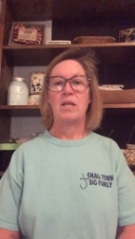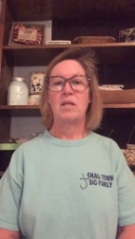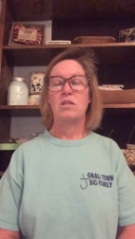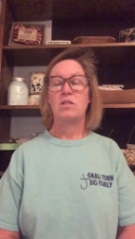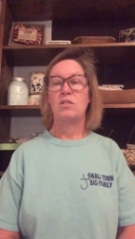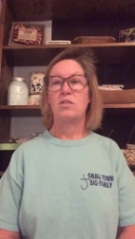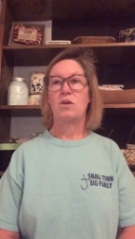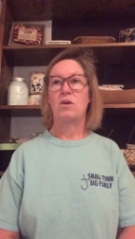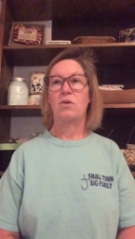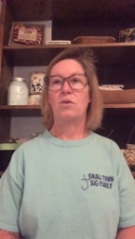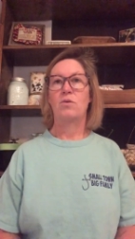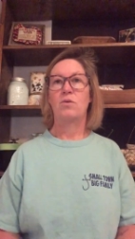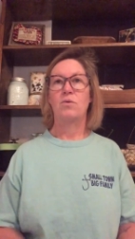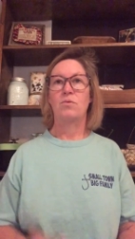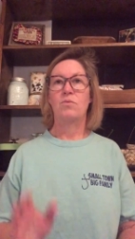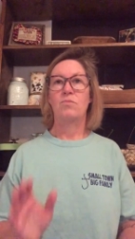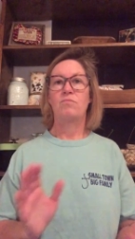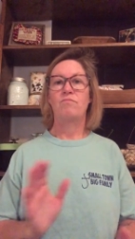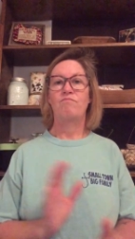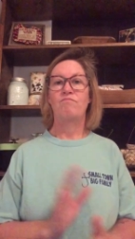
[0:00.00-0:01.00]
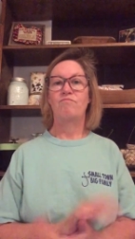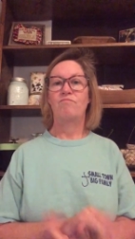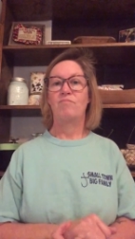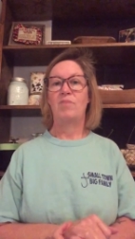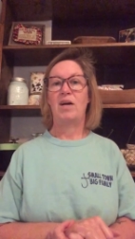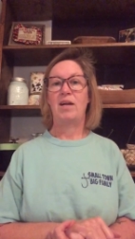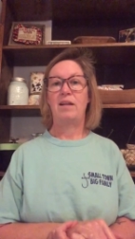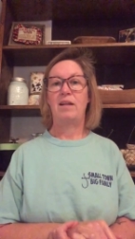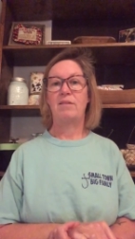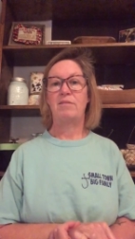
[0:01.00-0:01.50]
So
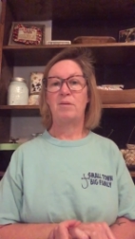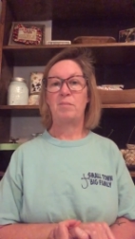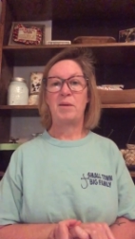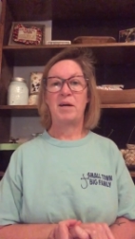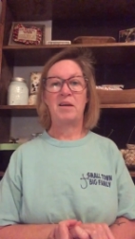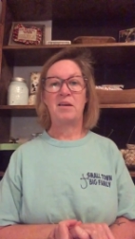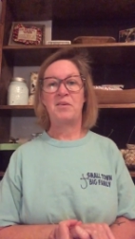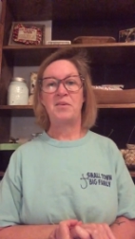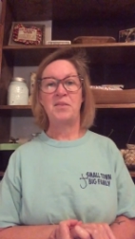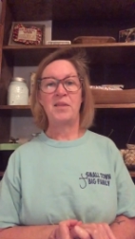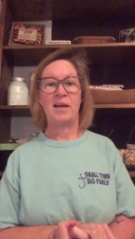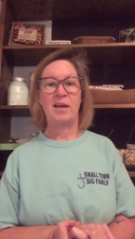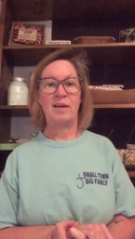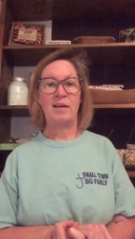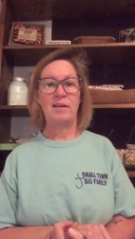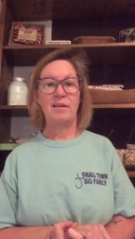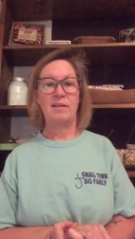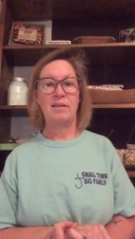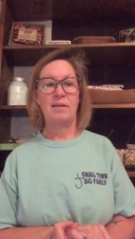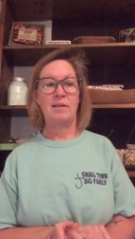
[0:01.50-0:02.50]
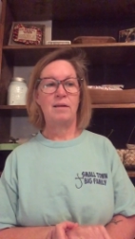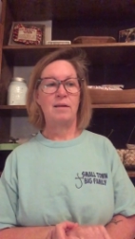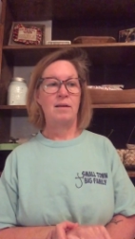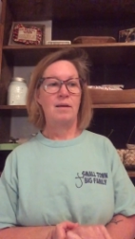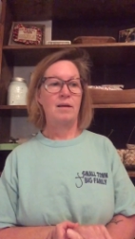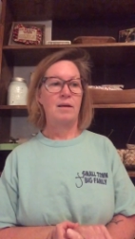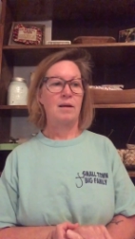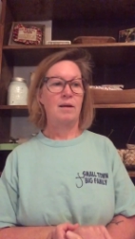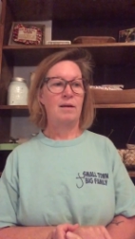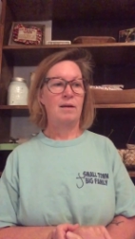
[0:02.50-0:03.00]
enough about all that.
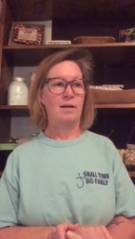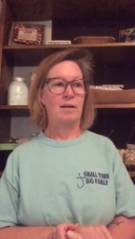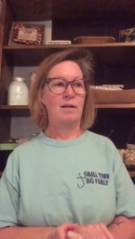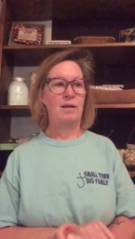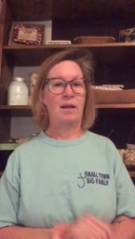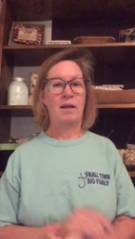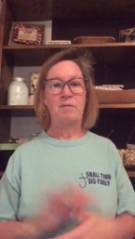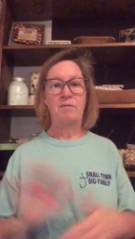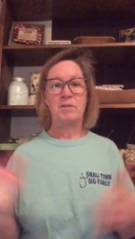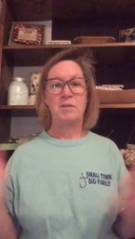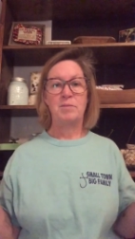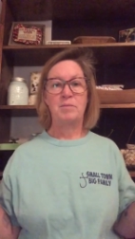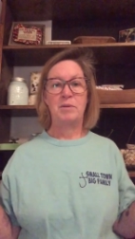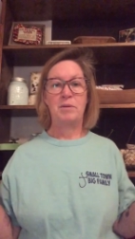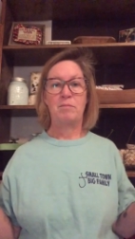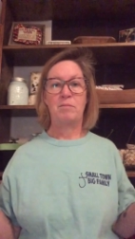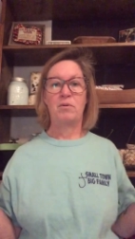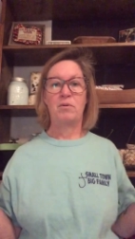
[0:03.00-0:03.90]
Life has been